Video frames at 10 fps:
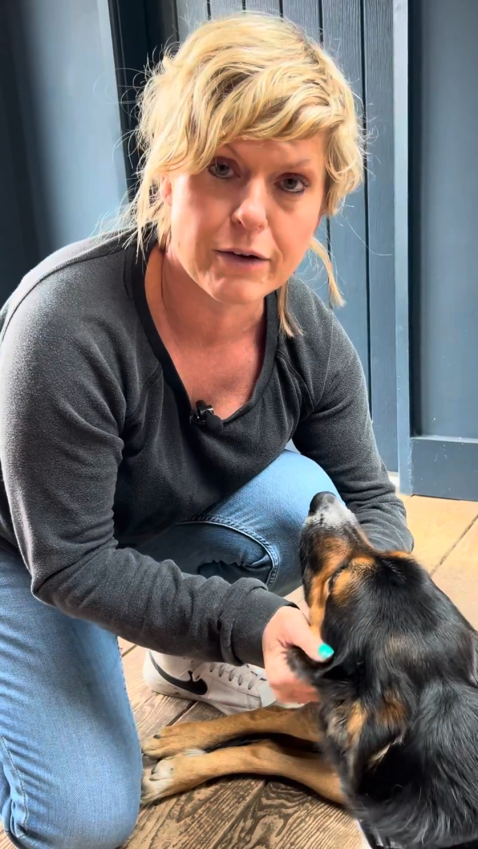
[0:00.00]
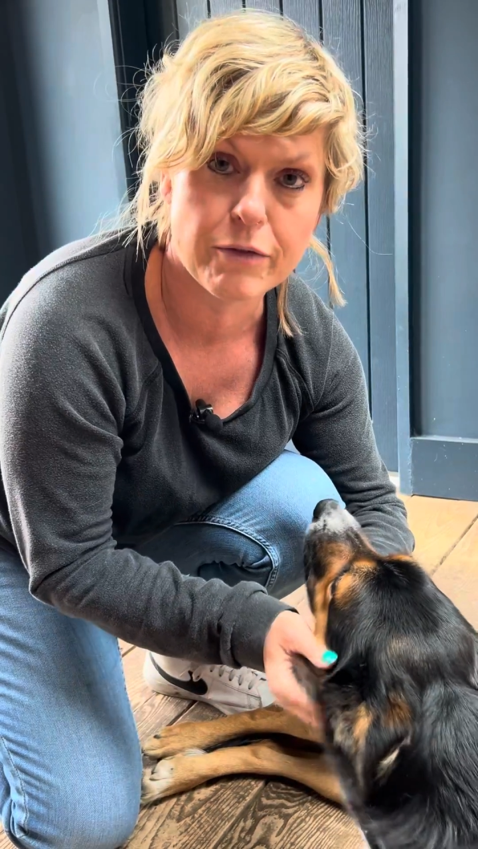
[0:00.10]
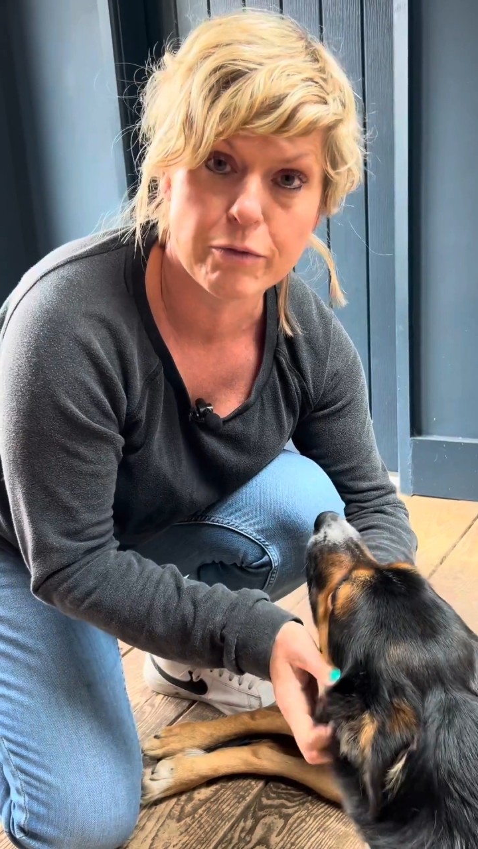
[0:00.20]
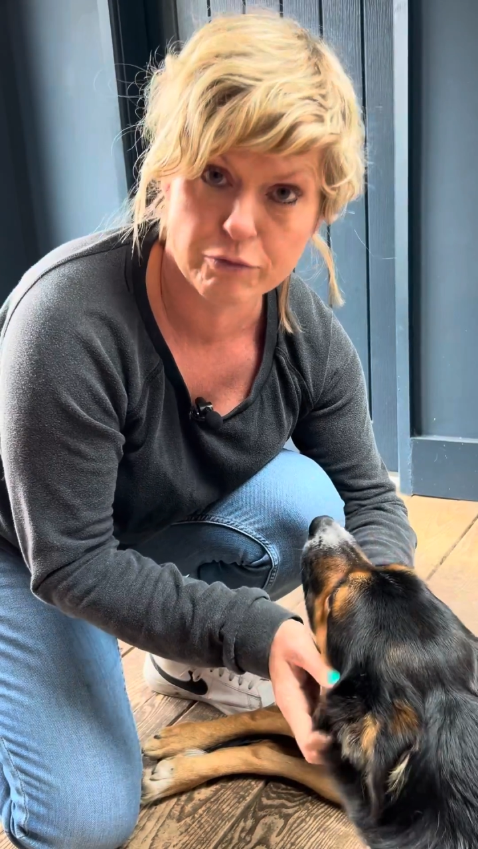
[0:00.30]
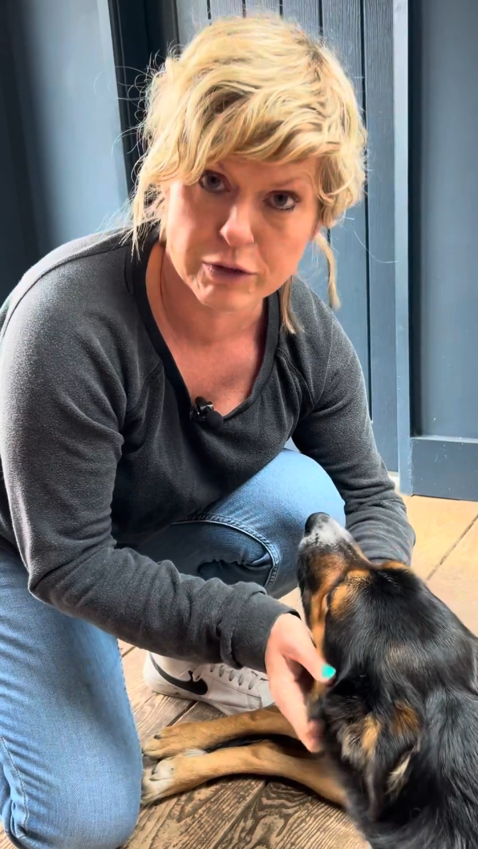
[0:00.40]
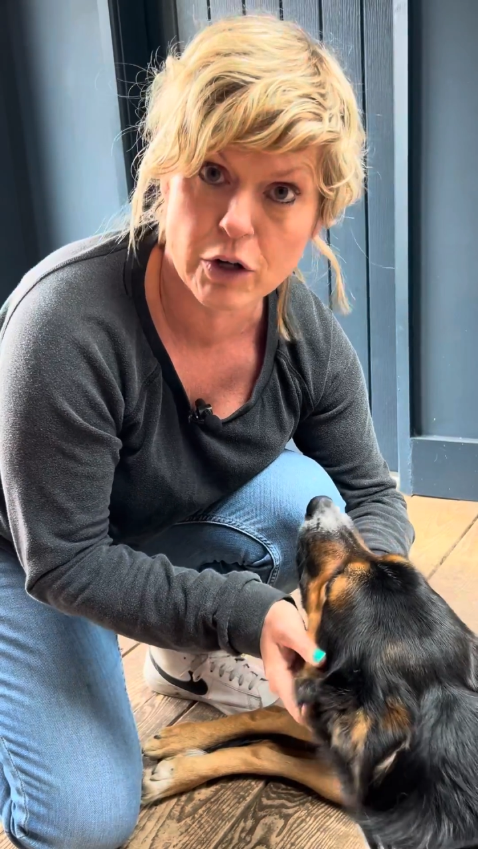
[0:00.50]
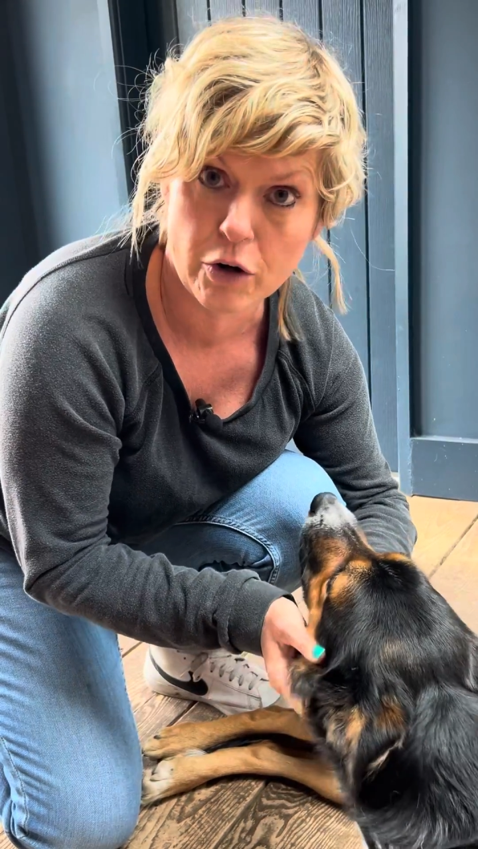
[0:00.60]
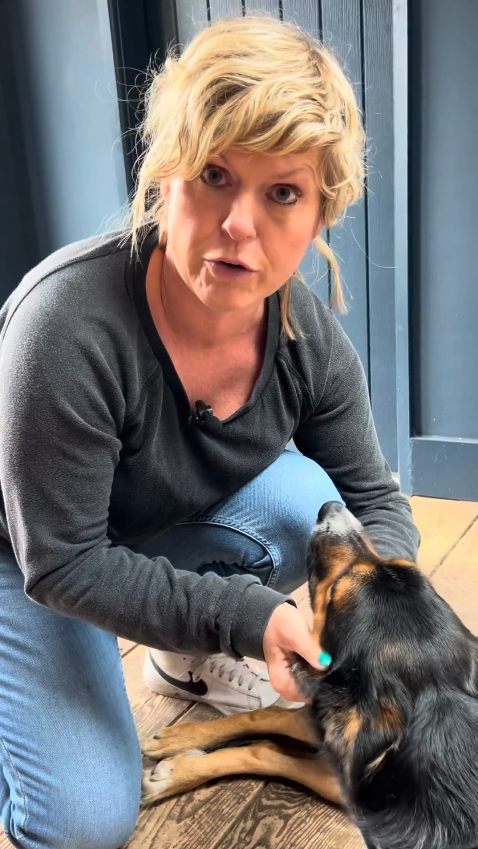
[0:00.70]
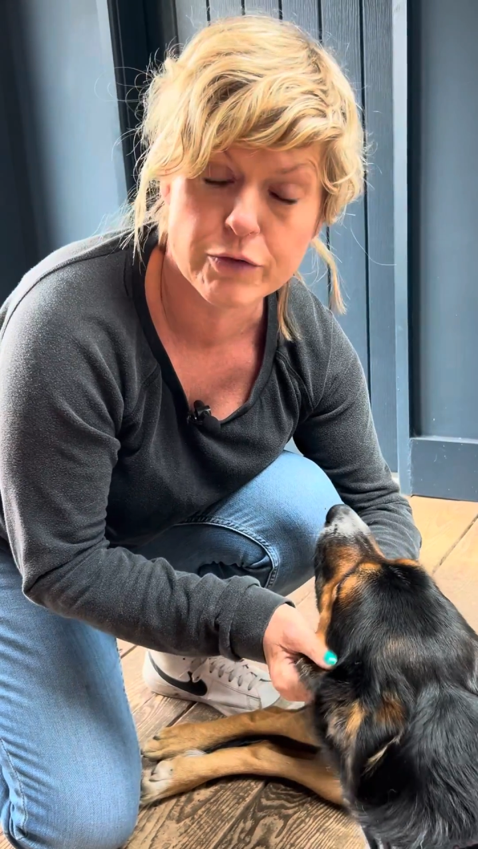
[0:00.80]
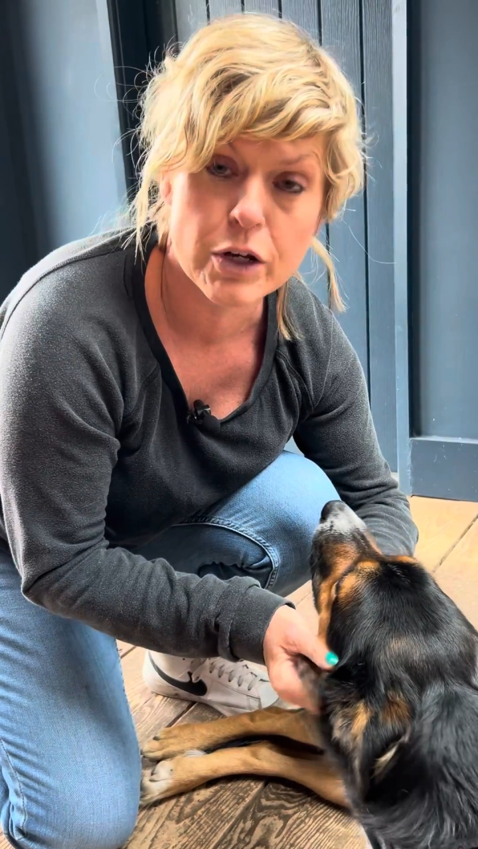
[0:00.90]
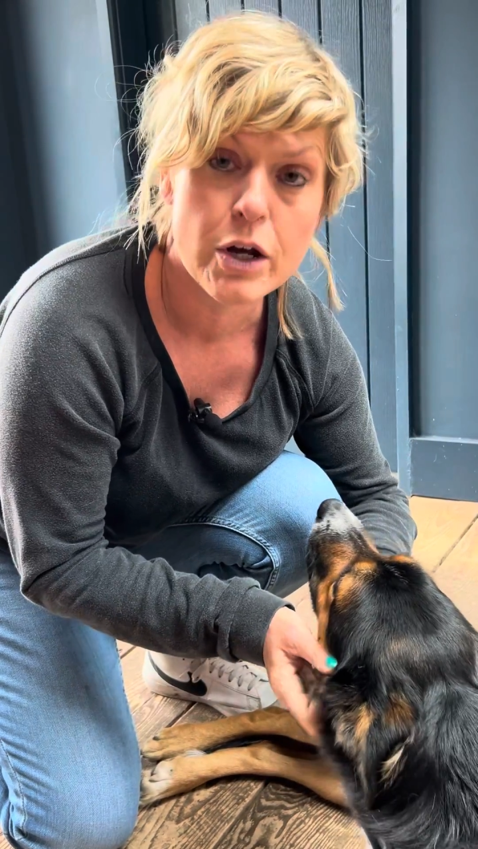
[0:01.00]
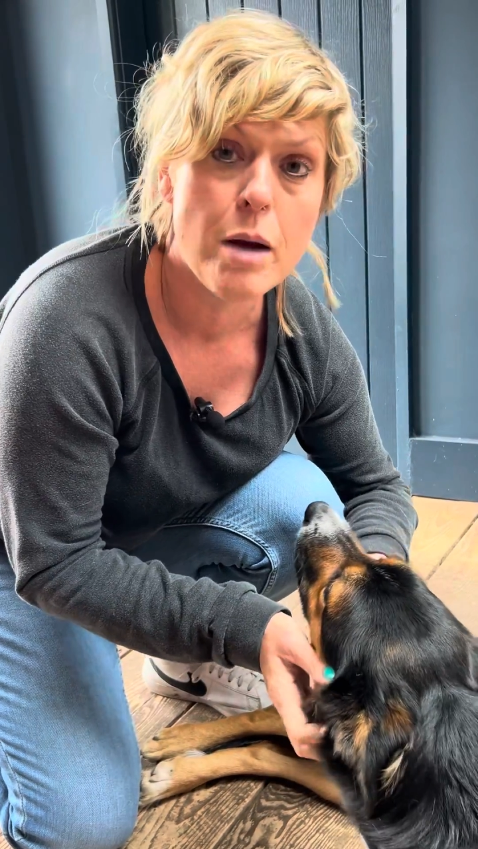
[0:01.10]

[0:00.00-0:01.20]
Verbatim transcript: are resolved